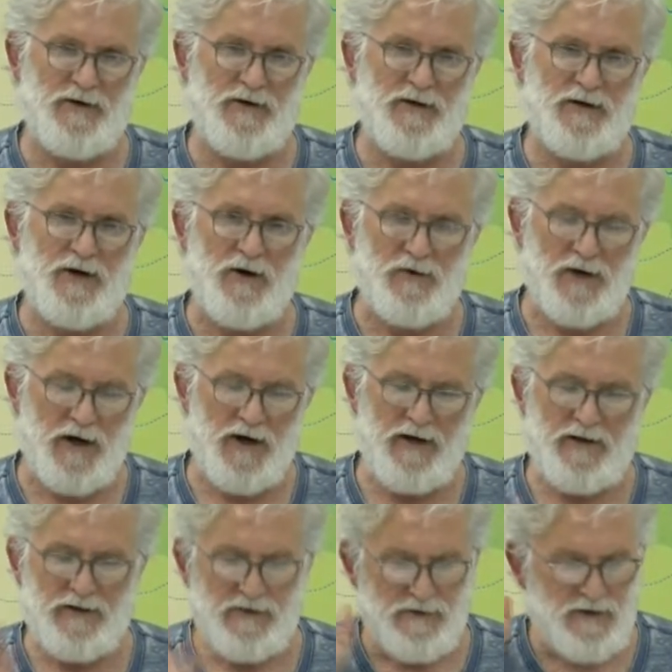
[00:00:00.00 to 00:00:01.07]
Okay,
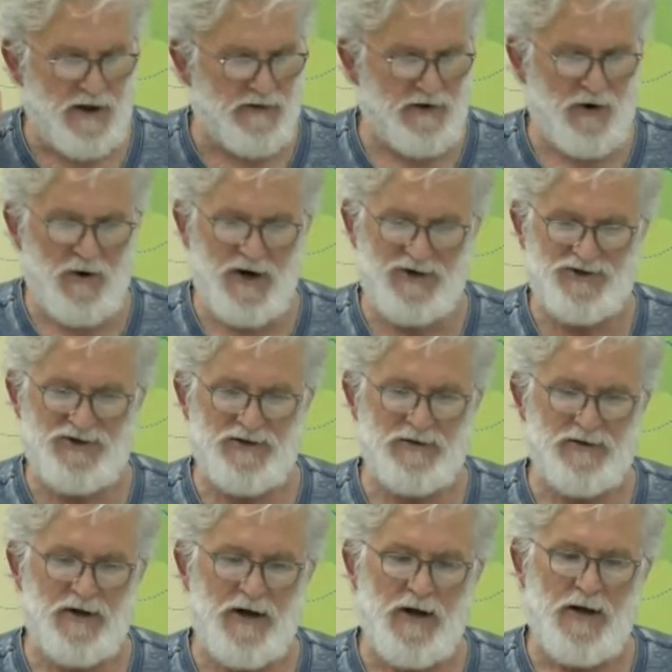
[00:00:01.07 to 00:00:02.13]
another question.
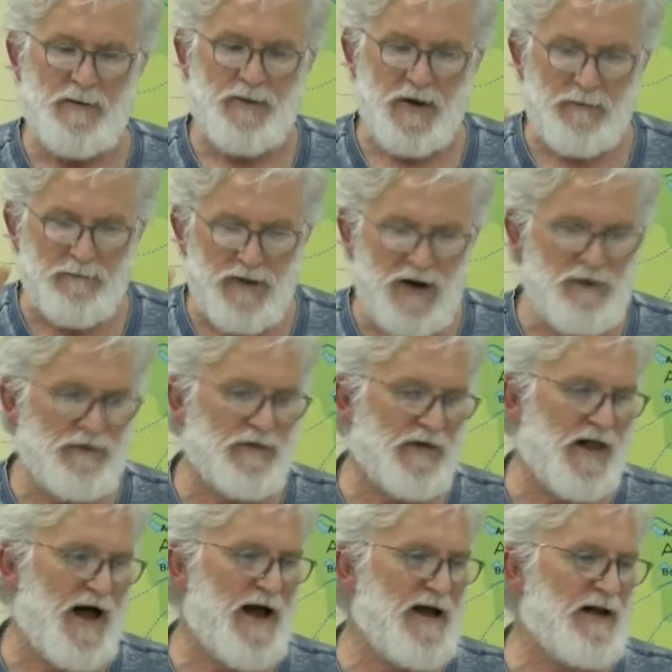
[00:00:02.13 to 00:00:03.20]
But most
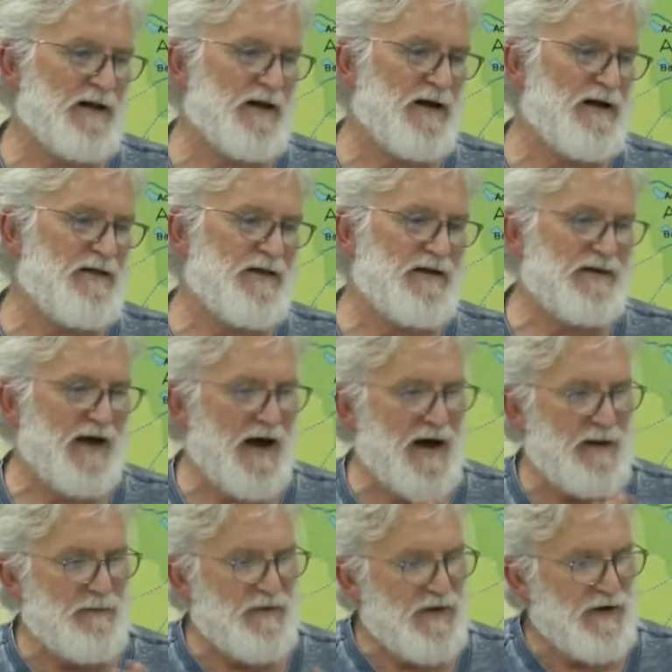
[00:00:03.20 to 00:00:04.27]
likely, the
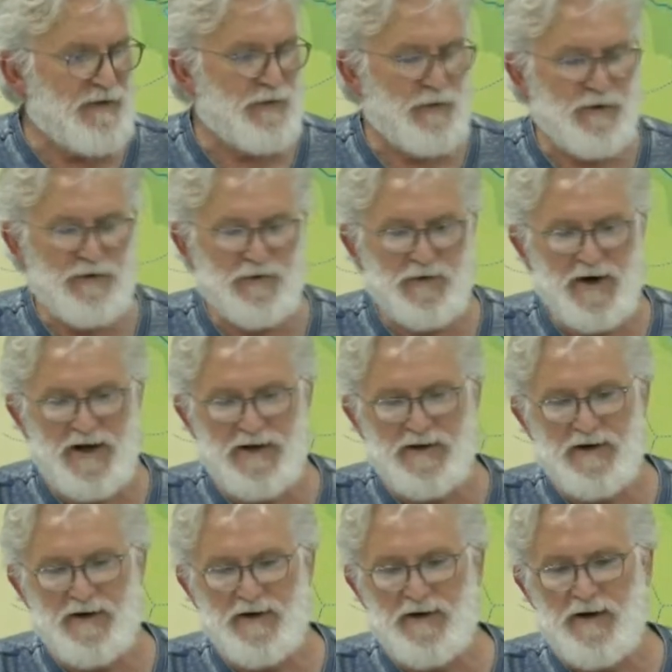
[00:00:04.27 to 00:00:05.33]
time this was
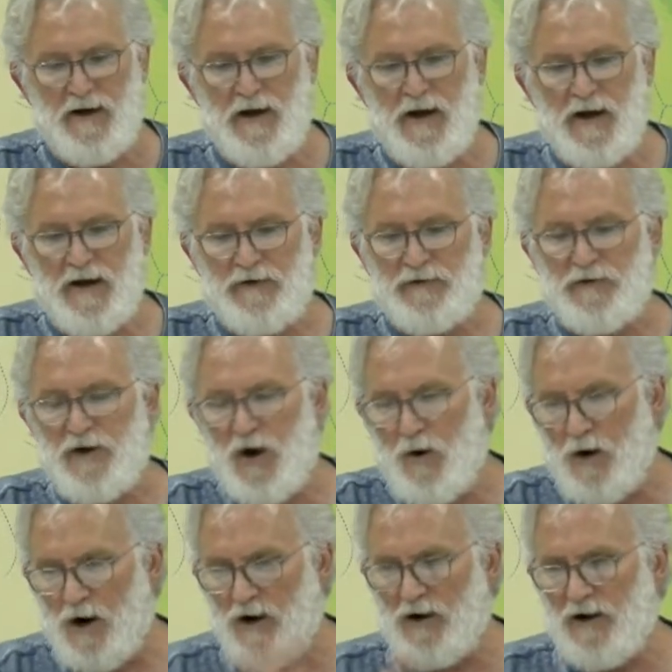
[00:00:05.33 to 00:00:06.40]
written is no
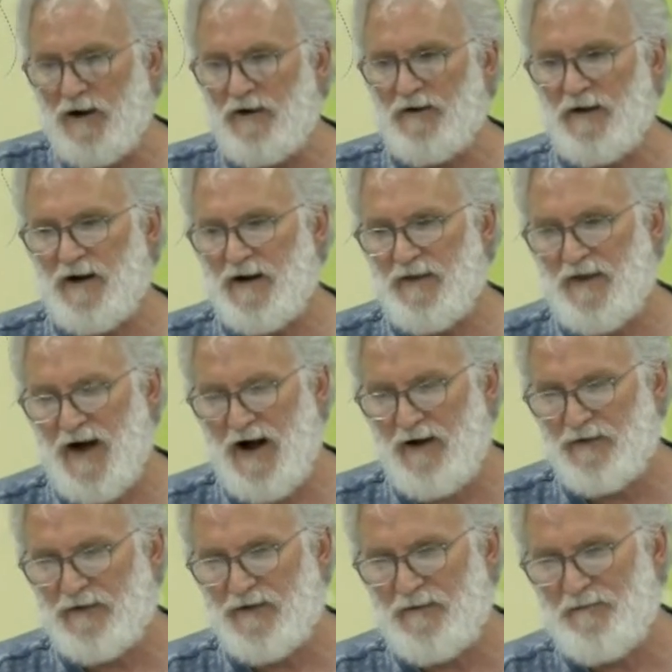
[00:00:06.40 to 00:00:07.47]
earlier than
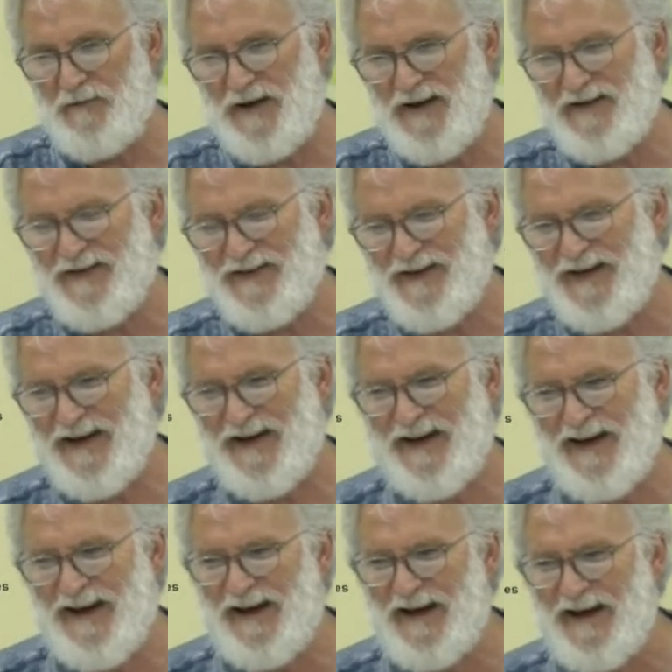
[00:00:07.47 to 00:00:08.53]
1000
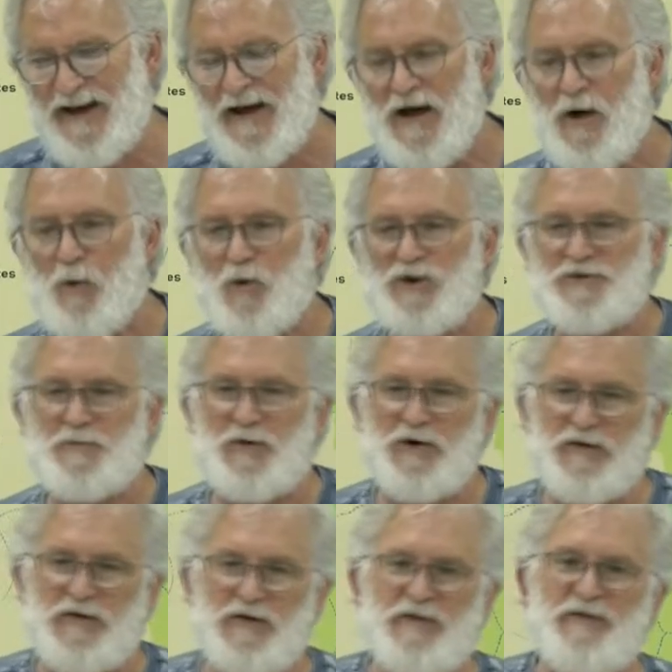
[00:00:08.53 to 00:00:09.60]
BCE, which
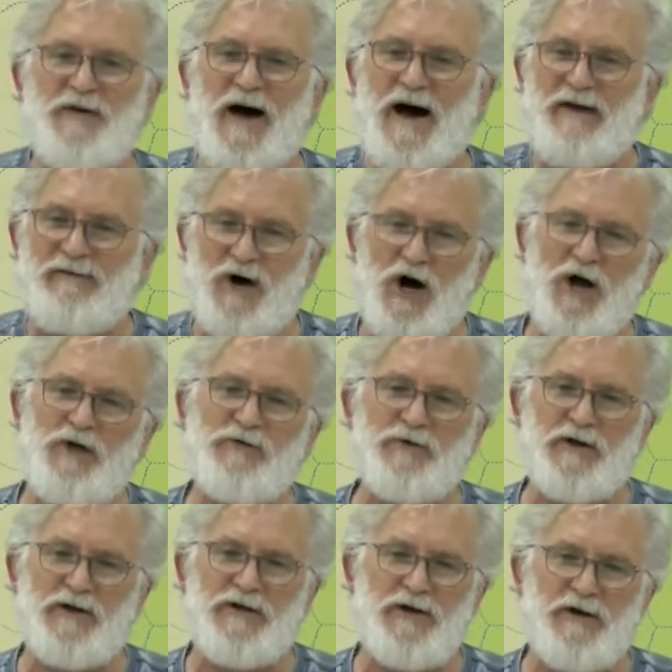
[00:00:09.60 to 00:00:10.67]
puts us
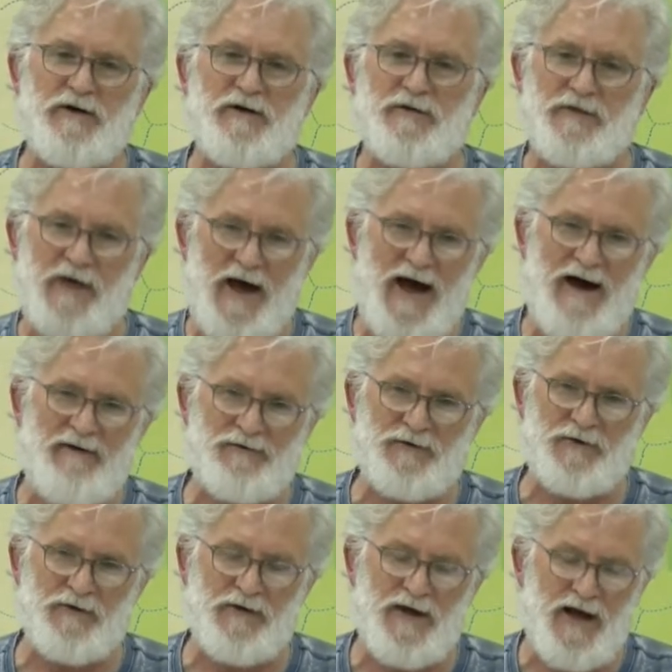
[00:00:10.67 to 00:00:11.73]
500 years
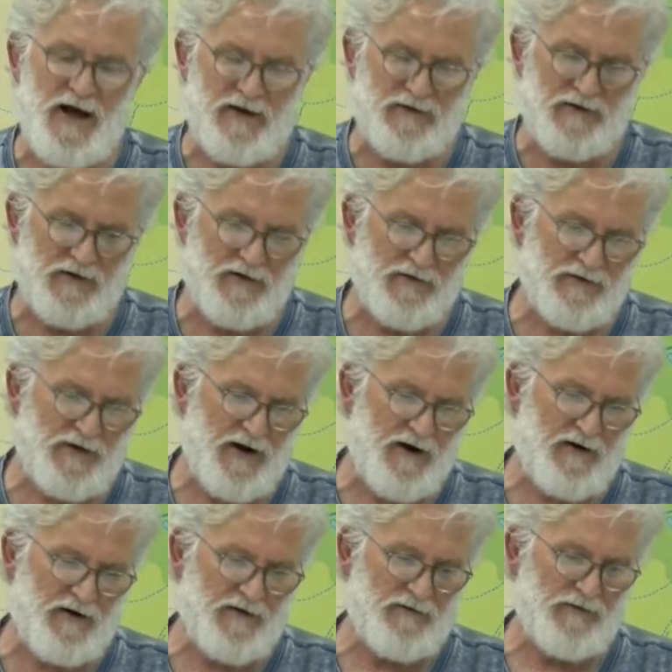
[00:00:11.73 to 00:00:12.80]
after the Exodus
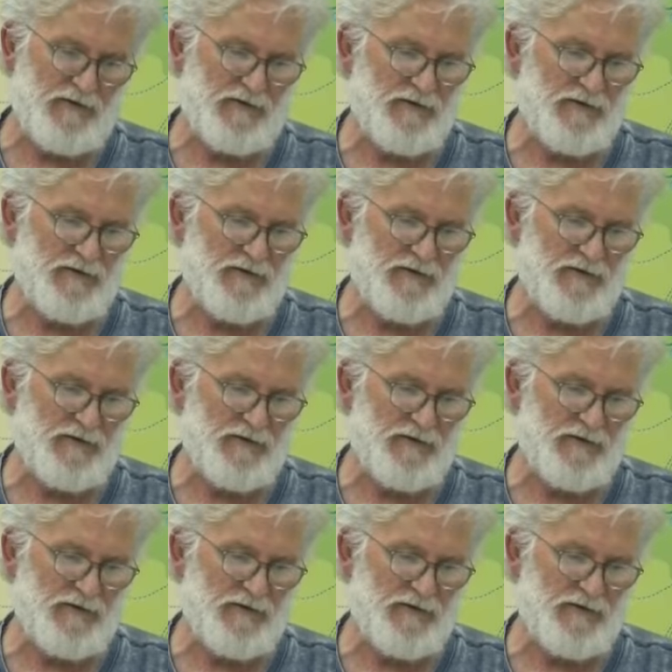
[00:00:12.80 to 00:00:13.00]
narratives.